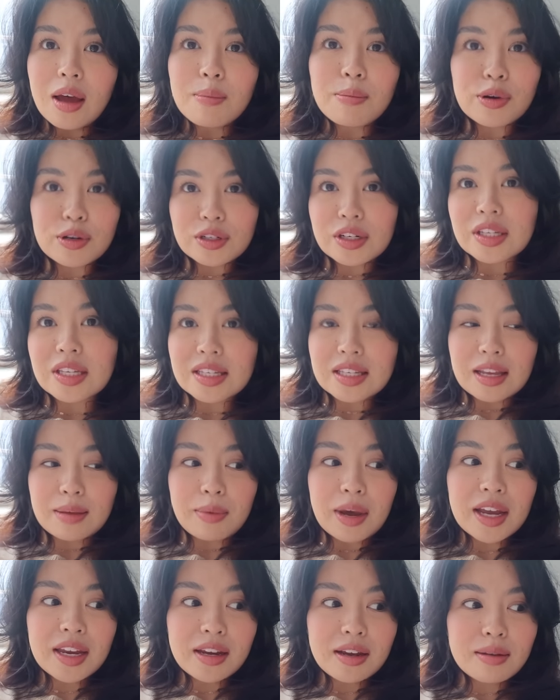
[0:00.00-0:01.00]
purchase the same
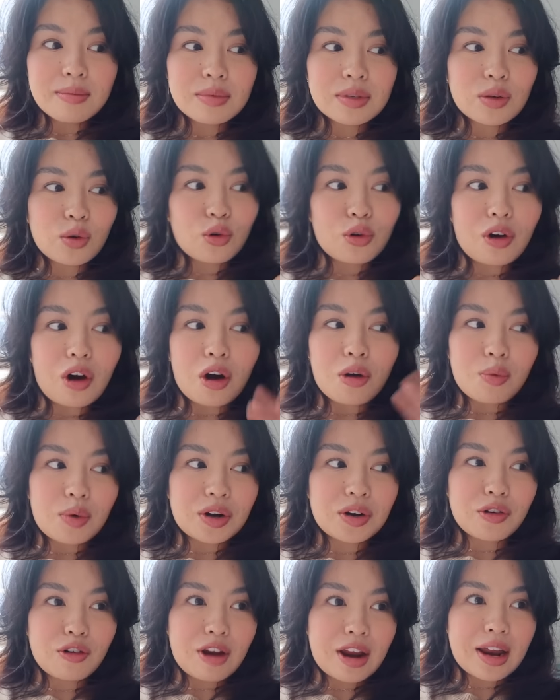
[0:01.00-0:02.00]
items or are
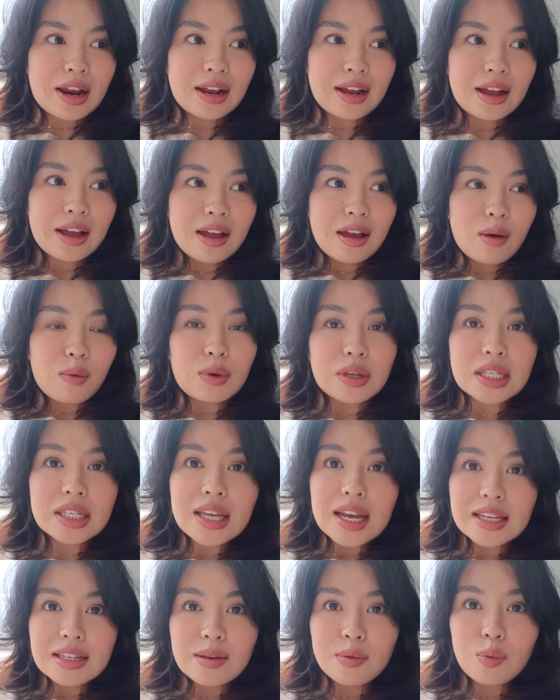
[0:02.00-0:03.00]
wondering what
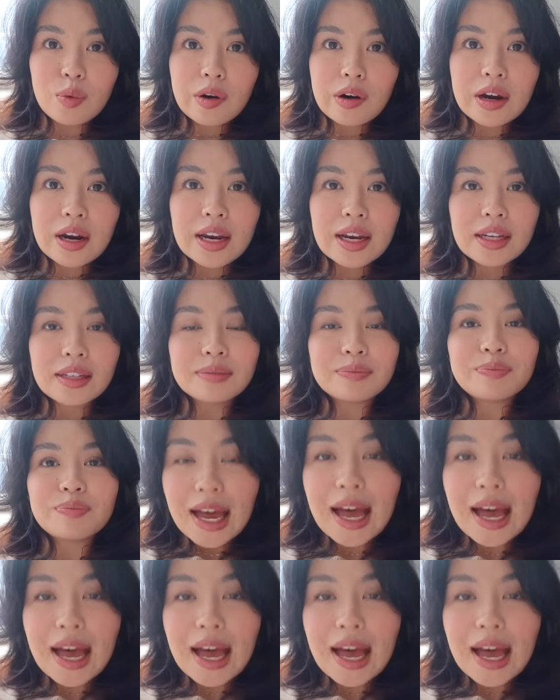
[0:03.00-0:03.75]
size I'm wearing.